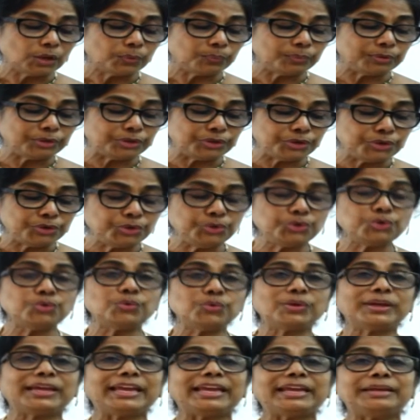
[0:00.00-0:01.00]
with the
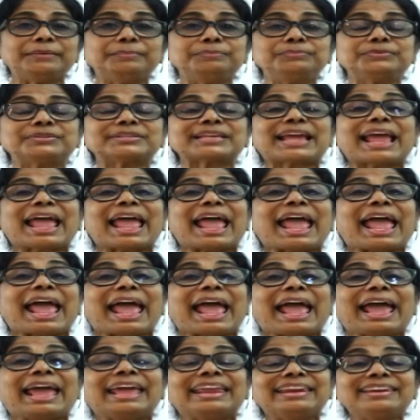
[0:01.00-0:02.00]
new games
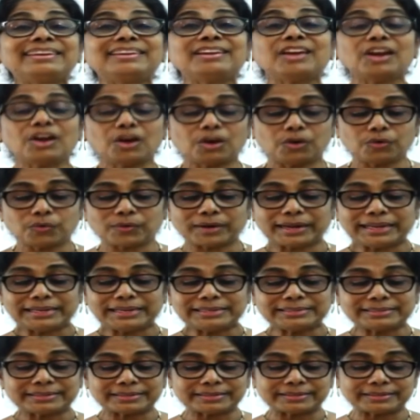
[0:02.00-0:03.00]
and
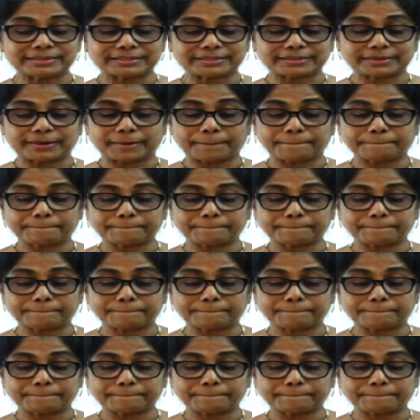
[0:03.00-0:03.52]
races.